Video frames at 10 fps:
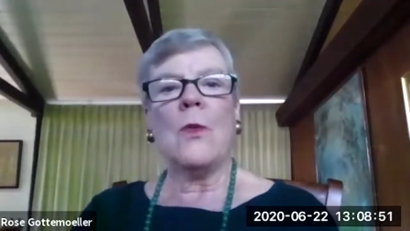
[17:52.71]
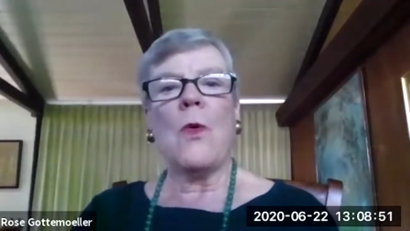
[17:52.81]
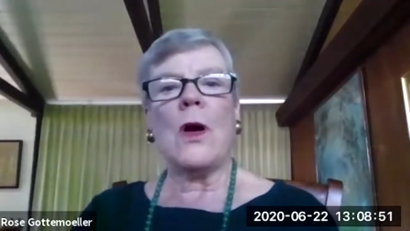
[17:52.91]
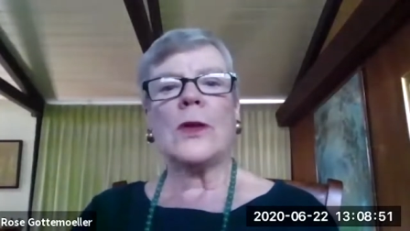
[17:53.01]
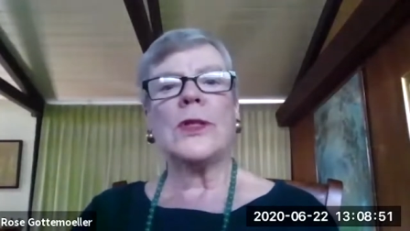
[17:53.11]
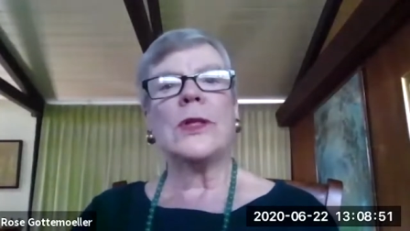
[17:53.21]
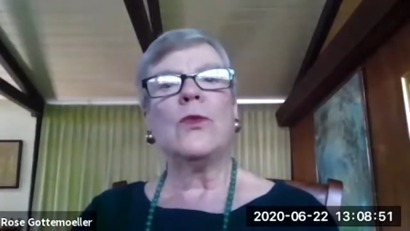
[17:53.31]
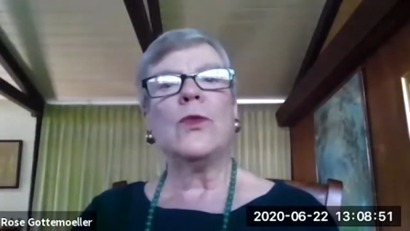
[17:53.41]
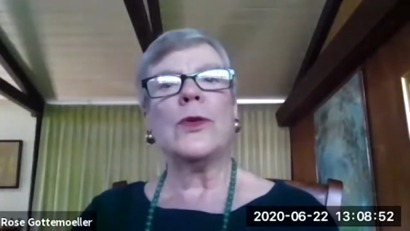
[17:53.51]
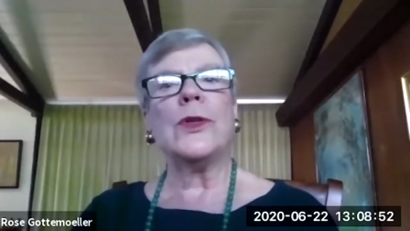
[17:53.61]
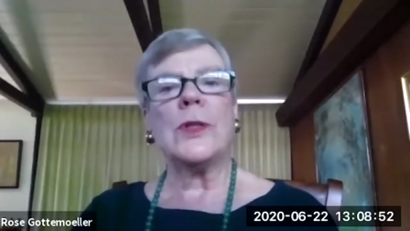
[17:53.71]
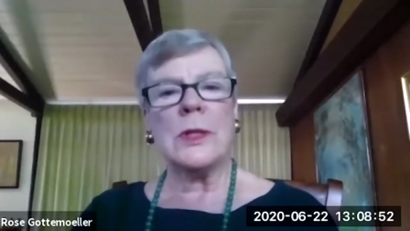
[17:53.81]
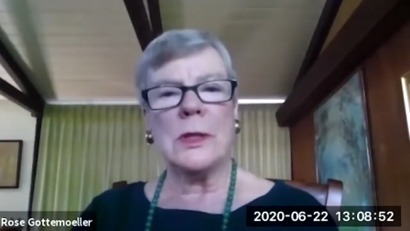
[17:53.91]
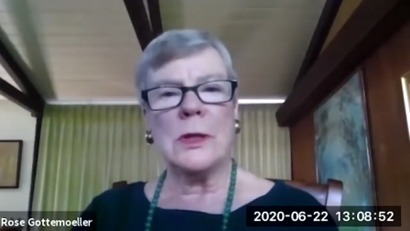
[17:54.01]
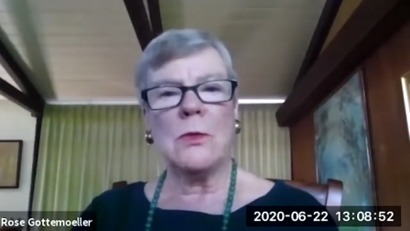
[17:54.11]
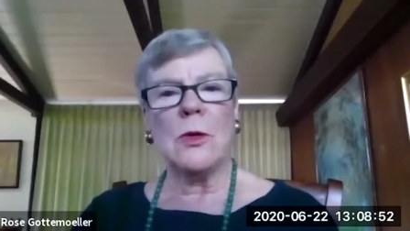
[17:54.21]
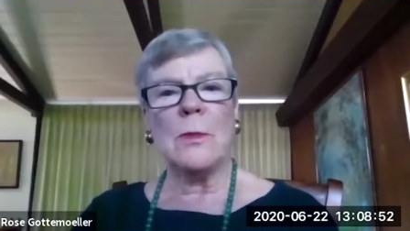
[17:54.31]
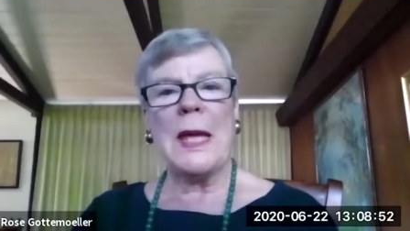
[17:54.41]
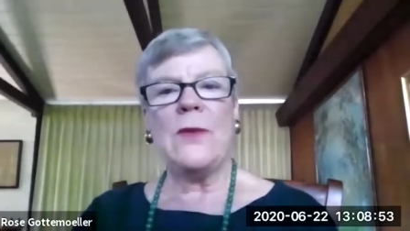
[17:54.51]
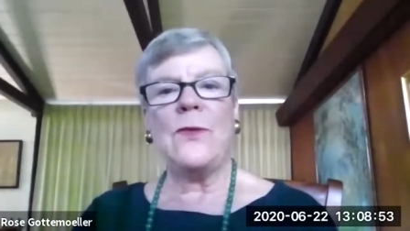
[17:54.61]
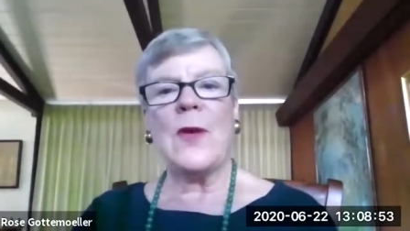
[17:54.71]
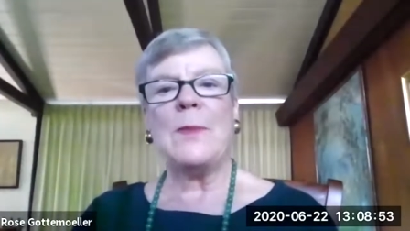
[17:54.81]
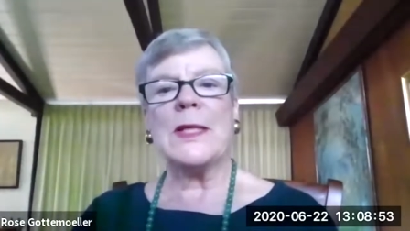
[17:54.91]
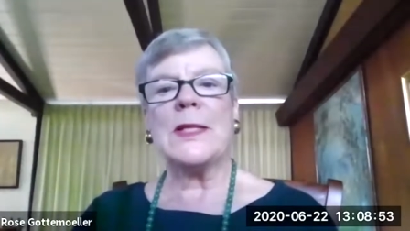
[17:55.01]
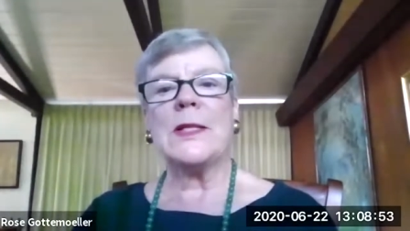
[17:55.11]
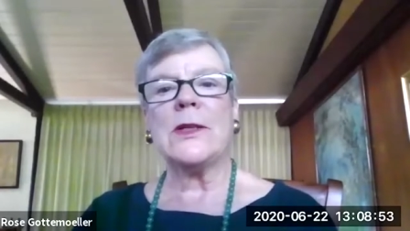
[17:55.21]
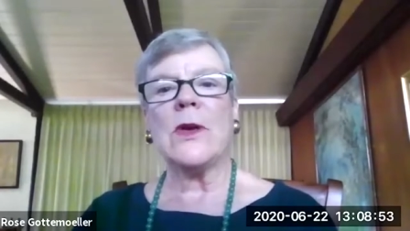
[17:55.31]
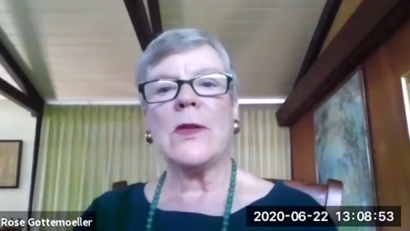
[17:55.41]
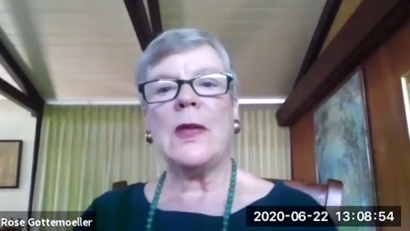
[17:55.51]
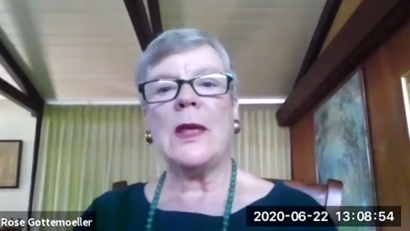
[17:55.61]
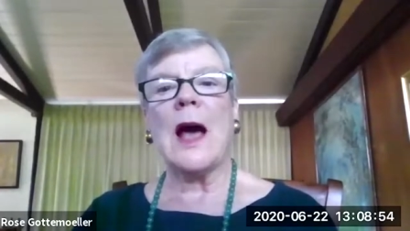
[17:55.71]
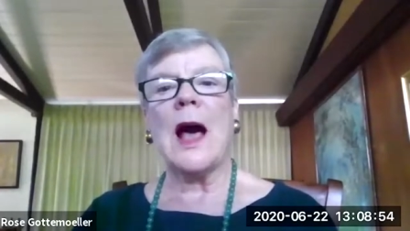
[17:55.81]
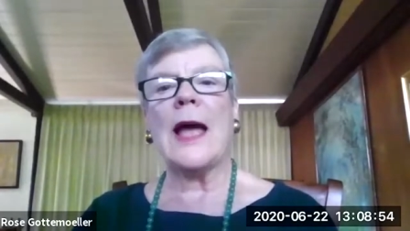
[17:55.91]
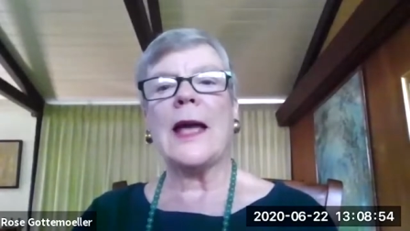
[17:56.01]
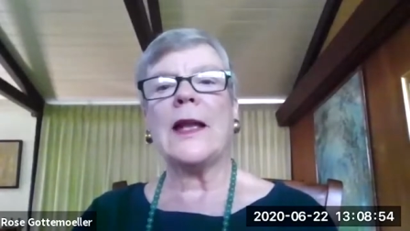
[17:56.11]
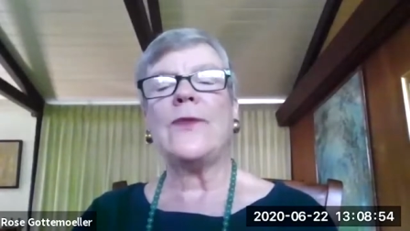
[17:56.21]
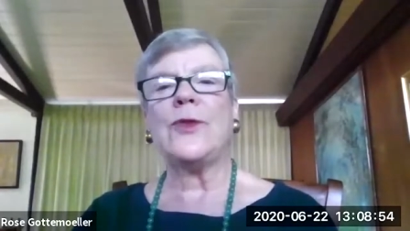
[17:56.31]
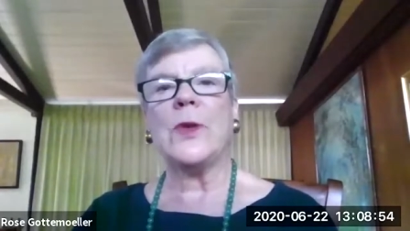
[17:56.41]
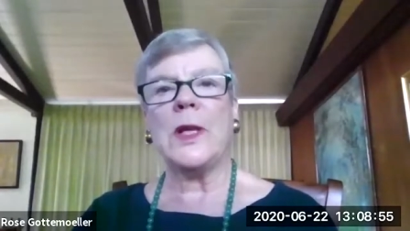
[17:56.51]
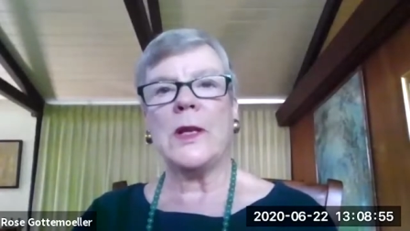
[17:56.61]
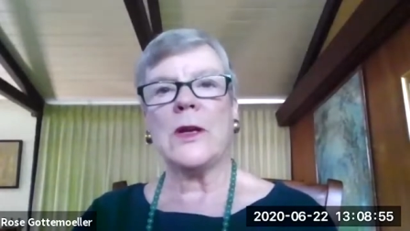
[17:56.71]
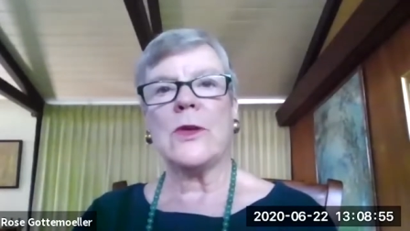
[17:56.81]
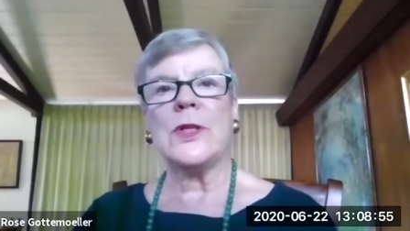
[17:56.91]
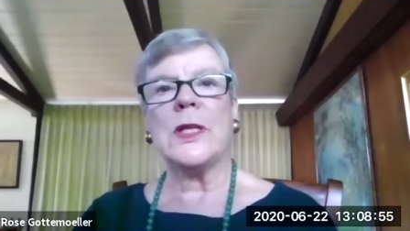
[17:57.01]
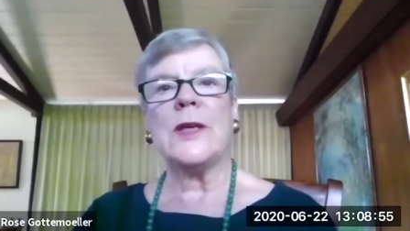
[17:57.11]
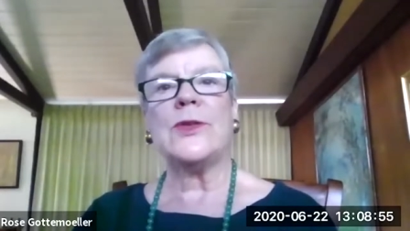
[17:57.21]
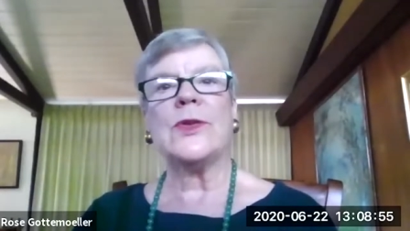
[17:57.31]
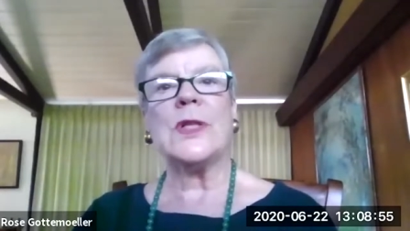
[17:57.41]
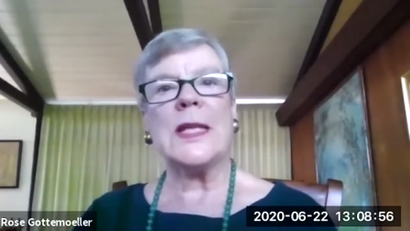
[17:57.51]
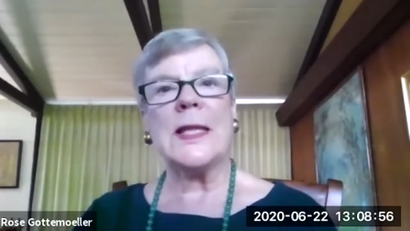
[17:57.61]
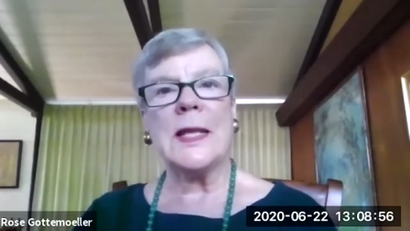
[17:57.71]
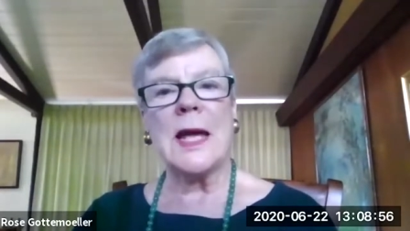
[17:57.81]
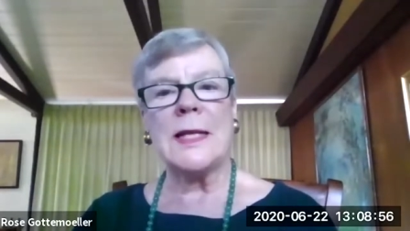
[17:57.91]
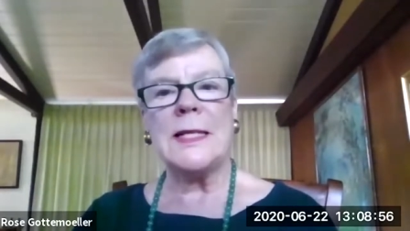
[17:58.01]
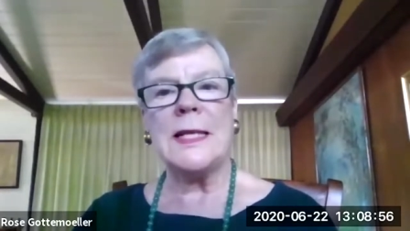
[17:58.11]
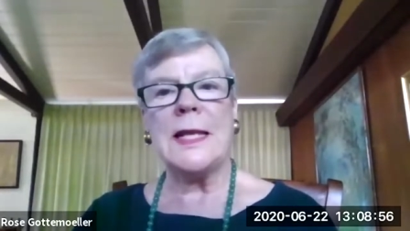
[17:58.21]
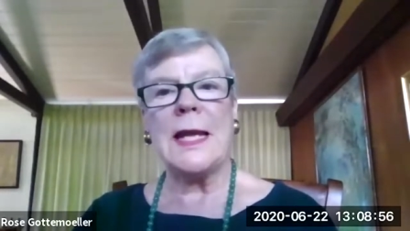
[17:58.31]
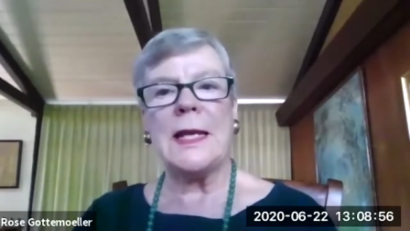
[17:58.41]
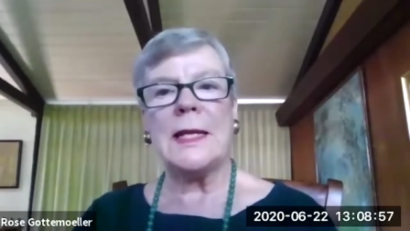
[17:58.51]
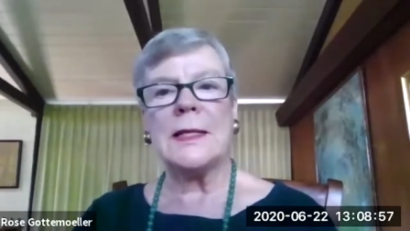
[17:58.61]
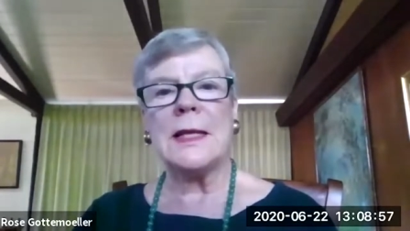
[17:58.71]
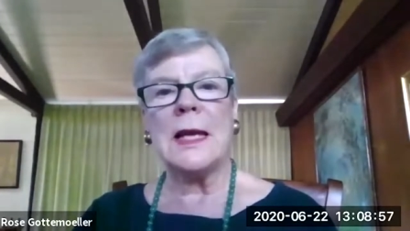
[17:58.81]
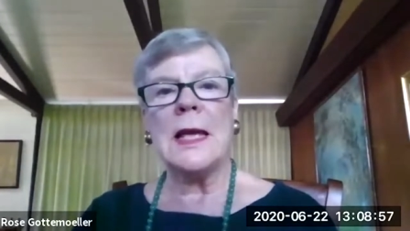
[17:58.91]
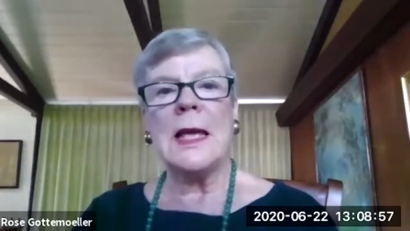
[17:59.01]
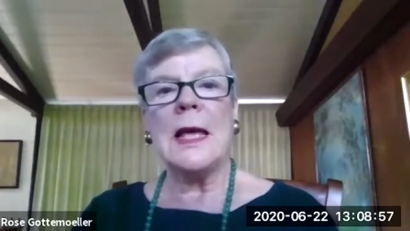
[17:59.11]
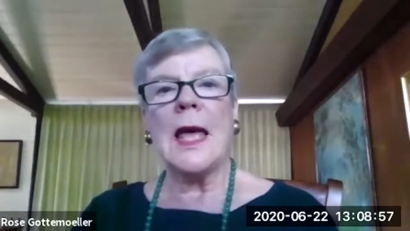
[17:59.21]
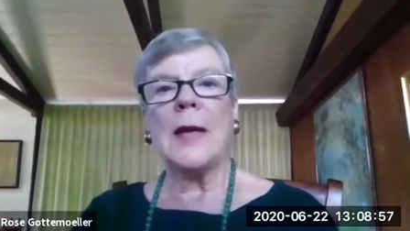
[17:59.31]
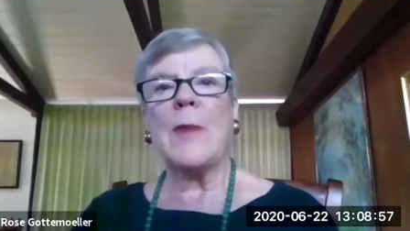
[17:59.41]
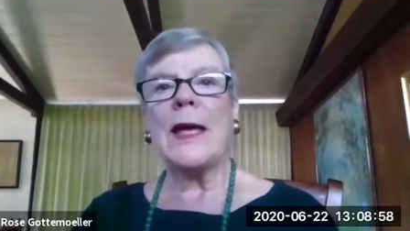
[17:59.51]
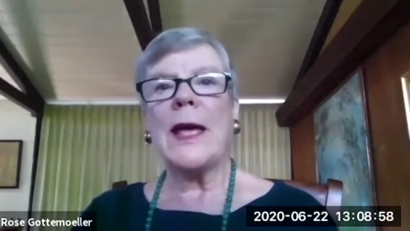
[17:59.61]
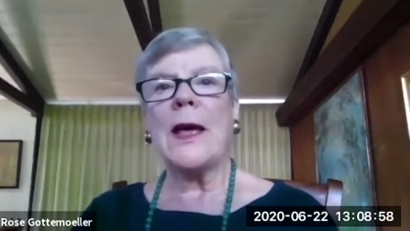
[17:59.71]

walks in the woods were made famous during the INF treaty negotiations in the 1980s. And my